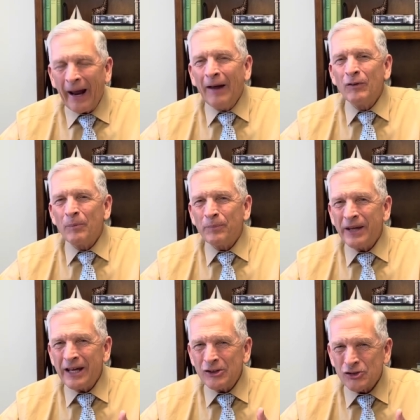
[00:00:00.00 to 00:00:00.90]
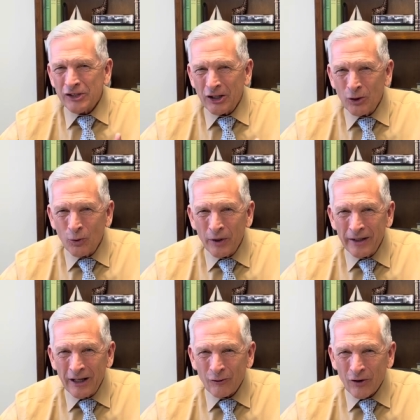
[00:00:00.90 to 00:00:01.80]
And the peace that you
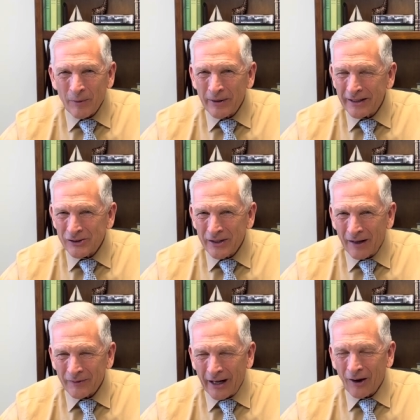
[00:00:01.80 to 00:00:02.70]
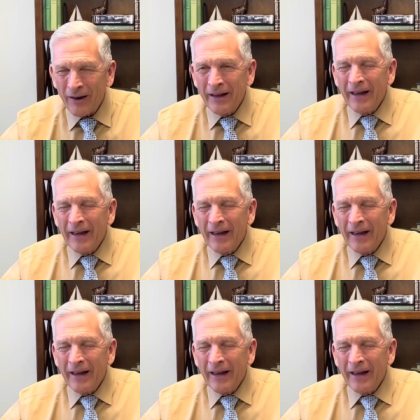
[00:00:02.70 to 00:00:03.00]
would get from it is not there.